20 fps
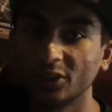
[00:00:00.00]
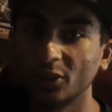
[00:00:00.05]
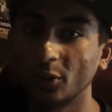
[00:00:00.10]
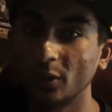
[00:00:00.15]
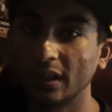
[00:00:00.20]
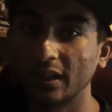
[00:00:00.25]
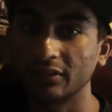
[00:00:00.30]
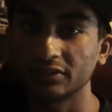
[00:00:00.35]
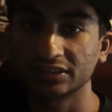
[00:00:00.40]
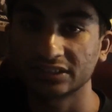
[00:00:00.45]

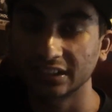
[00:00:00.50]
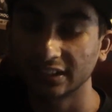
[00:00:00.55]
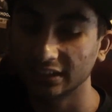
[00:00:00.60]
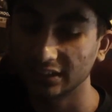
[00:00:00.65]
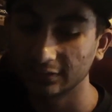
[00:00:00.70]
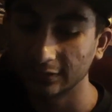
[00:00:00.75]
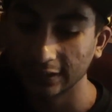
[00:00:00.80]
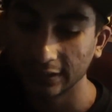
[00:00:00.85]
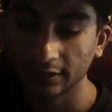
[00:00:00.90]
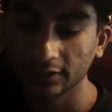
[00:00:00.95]
know, I was saying
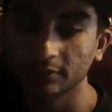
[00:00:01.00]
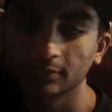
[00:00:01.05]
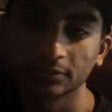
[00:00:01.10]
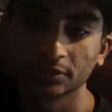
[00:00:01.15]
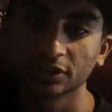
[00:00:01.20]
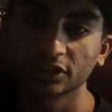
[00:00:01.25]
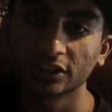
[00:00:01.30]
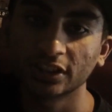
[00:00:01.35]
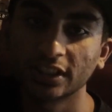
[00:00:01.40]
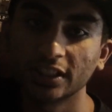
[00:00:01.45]
his videos
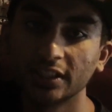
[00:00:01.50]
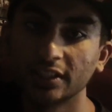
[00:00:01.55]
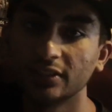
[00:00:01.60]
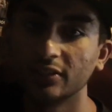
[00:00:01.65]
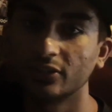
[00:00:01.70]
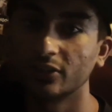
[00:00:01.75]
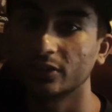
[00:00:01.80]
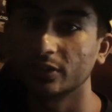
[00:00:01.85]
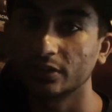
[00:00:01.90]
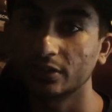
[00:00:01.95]
were shit. You
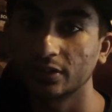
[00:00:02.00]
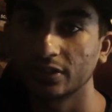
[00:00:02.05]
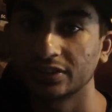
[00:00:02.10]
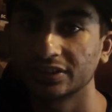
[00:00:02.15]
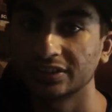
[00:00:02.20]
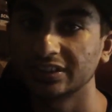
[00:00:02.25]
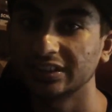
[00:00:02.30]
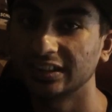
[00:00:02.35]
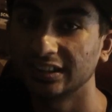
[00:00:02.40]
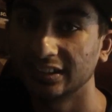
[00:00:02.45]
know, they're
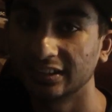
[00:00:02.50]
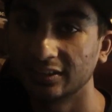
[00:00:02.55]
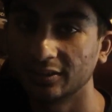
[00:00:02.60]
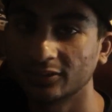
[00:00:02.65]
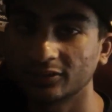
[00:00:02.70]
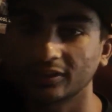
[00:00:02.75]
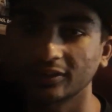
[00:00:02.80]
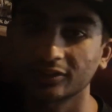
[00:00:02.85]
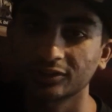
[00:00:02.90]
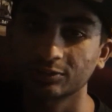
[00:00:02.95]
crusty. You
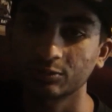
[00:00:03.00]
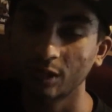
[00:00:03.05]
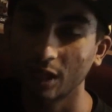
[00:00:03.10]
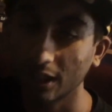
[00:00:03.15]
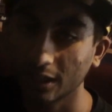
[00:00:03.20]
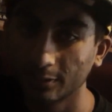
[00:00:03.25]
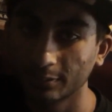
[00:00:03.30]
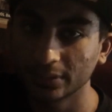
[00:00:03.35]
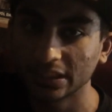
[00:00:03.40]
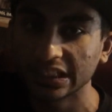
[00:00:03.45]
know, that was
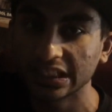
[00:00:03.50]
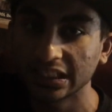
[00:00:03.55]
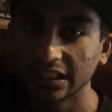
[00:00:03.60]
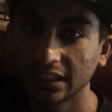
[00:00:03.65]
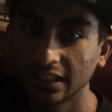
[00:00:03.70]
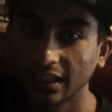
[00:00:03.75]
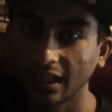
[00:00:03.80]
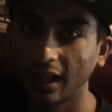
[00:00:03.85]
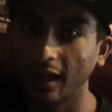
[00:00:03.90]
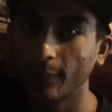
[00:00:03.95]
wrong of me.
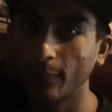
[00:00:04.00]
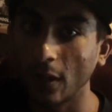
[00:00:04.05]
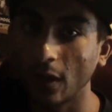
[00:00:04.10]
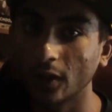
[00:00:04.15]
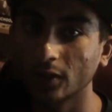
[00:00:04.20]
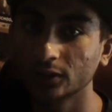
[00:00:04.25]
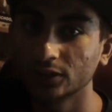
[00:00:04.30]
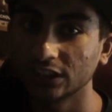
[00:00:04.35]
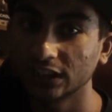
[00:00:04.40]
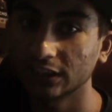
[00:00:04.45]
I
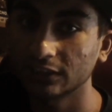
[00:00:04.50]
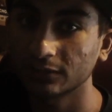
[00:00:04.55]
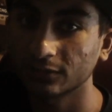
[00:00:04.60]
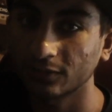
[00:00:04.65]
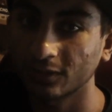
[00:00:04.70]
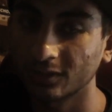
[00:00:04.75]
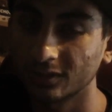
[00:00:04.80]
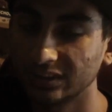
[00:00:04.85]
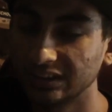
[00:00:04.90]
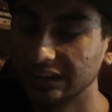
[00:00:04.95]
apologize for
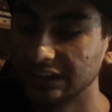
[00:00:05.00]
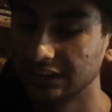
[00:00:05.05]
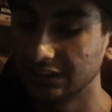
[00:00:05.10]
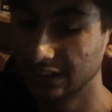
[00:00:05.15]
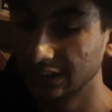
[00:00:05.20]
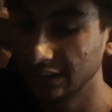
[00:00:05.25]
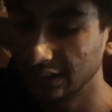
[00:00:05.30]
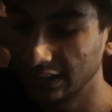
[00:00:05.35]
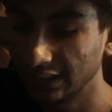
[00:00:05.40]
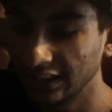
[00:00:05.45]
all this.
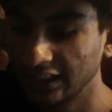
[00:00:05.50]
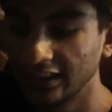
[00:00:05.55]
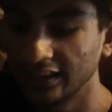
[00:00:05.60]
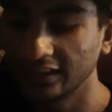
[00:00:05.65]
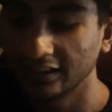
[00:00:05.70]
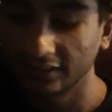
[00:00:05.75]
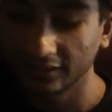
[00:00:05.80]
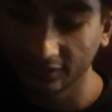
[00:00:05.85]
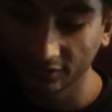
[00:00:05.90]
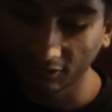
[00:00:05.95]

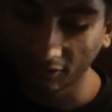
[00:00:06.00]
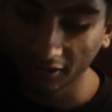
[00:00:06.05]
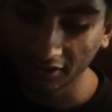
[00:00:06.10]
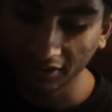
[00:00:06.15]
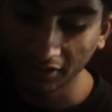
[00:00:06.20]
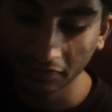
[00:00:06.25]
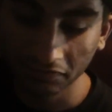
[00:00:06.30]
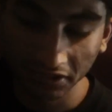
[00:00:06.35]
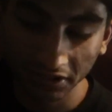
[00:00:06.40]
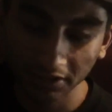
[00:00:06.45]
You know, I
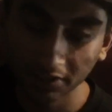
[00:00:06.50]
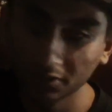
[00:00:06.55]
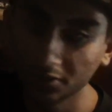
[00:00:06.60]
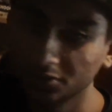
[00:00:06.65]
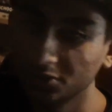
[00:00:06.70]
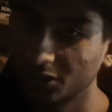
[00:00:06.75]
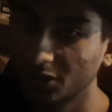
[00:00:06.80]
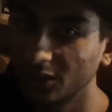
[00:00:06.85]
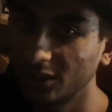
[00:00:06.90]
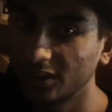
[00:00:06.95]
did
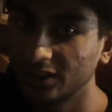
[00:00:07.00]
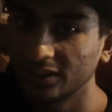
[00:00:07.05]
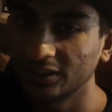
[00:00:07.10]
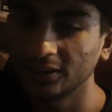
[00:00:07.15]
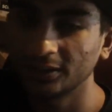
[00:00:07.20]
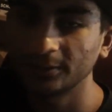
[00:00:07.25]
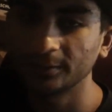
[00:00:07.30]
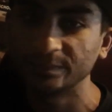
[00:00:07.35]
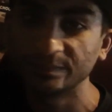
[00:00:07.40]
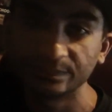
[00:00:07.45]
videos on
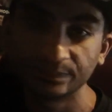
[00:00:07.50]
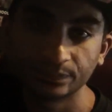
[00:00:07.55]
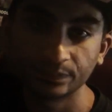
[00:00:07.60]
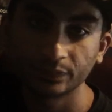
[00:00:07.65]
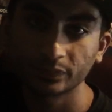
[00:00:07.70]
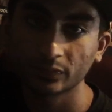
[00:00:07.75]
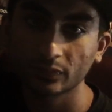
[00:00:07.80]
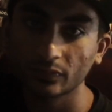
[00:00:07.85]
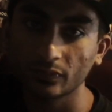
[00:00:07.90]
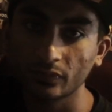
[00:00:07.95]
a
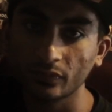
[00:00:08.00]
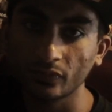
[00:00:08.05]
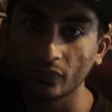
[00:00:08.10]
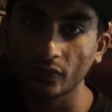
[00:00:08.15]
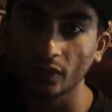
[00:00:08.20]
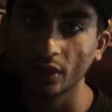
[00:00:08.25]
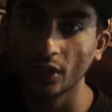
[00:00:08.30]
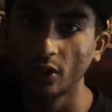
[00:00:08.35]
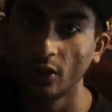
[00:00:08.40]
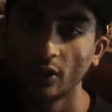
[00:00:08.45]

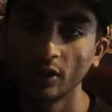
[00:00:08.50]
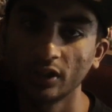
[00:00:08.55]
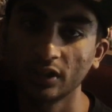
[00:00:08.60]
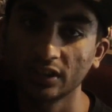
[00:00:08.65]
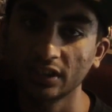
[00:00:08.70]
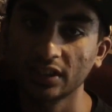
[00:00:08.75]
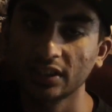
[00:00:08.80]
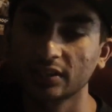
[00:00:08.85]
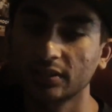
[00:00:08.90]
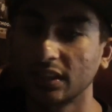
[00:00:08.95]

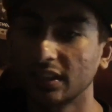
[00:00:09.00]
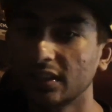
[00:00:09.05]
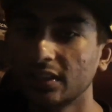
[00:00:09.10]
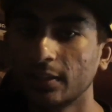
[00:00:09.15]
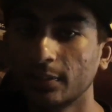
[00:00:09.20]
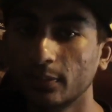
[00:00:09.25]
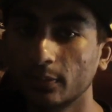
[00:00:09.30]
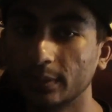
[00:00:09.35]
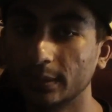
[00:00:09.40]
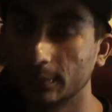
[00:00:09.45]

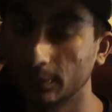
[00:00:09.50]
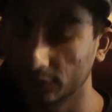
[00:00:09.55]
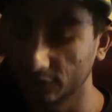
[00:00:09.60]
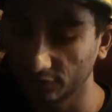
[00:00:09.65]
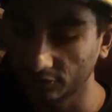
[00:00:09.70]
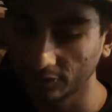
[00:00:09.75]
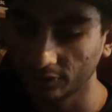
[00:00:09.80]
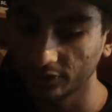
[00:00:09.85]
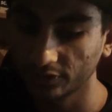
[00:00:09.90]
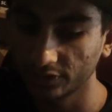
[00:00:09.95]
couple people,
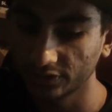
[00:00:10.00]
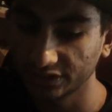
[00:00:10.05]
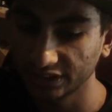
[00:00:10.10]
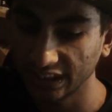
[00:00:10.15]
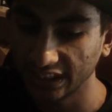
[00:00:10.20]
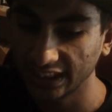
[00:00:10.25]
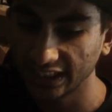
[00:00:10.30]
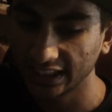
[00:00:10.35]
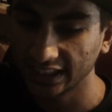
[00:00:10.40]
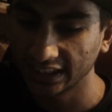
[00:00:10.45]

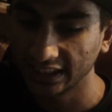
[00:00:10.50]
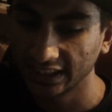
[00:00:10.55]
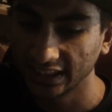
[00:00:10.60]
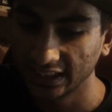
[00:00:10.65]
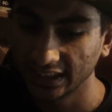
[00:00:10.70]
Uberhikari,